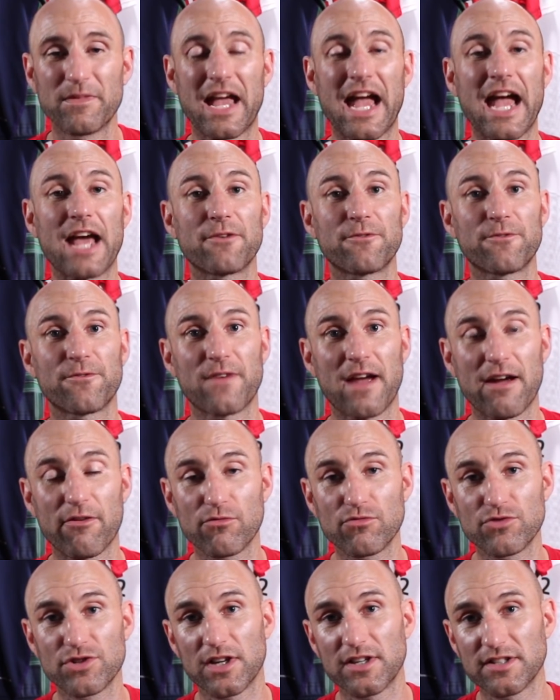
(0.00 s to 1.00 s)
And
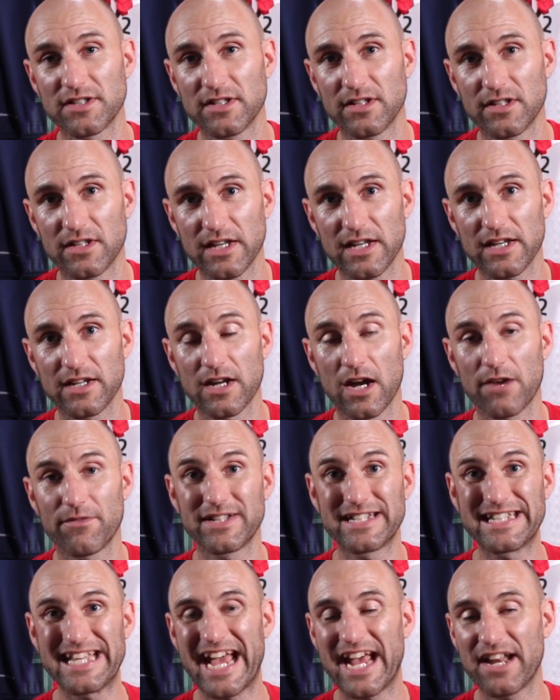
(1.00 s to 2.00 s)
Farrell does indeed cover
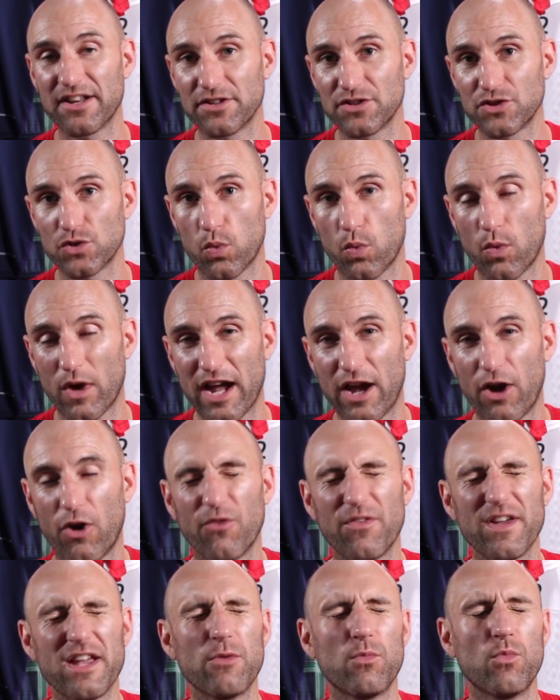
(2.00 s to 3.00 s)
10 and
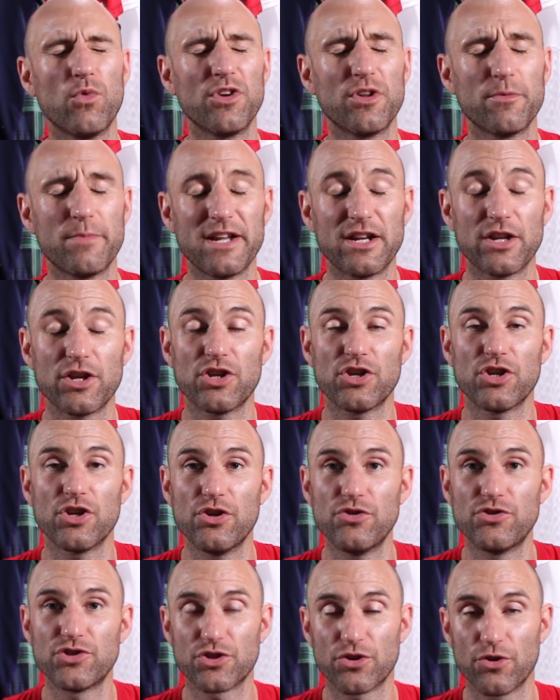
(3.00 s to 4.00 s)
12. It would have been a
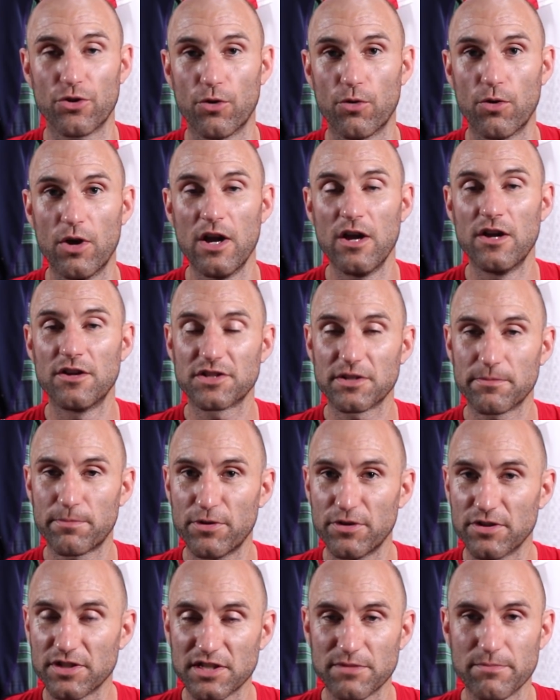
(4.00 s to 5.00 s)
huge call to
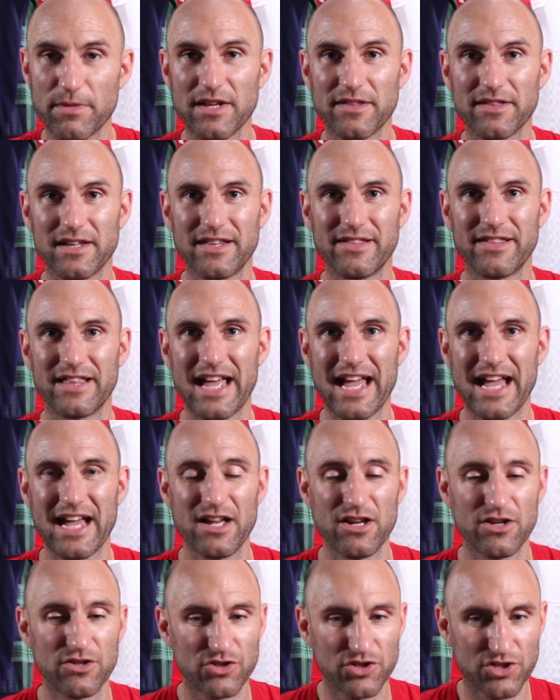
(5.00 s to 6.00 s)
put Smith in there,
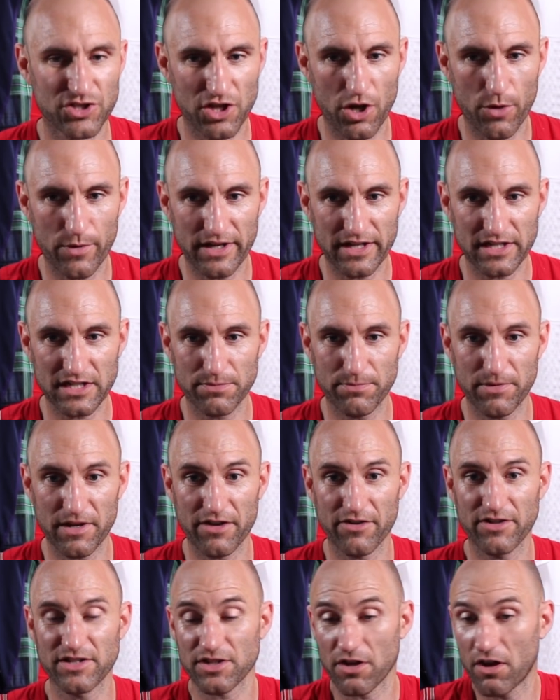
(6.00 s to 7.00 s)
so
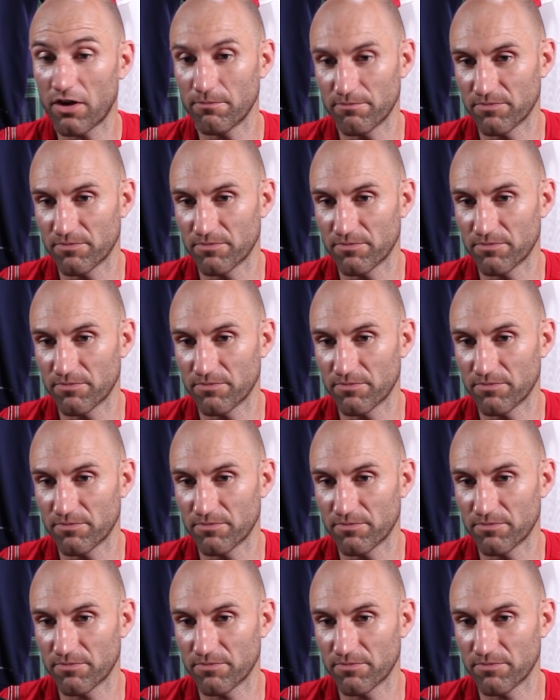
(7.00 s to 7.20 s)
inexperienced.